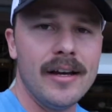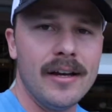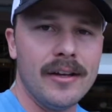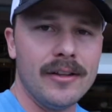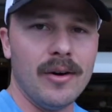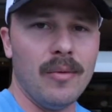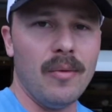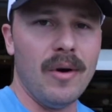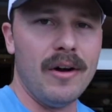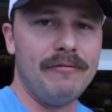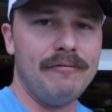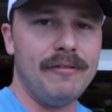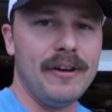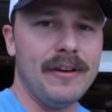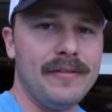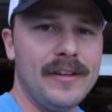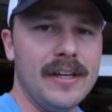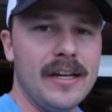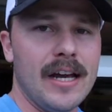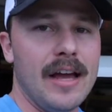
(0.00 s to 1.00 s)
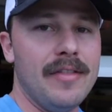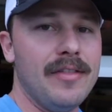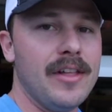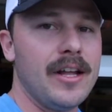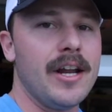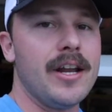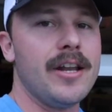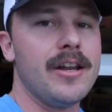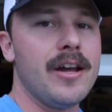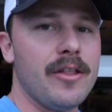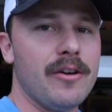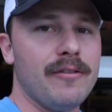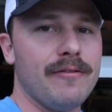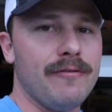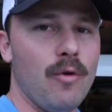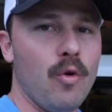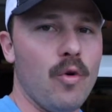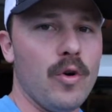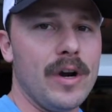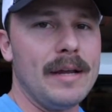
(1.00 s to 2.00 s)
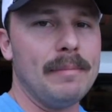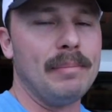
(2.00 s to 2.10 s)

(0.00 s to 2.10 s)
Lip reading: the 150, and then another 40.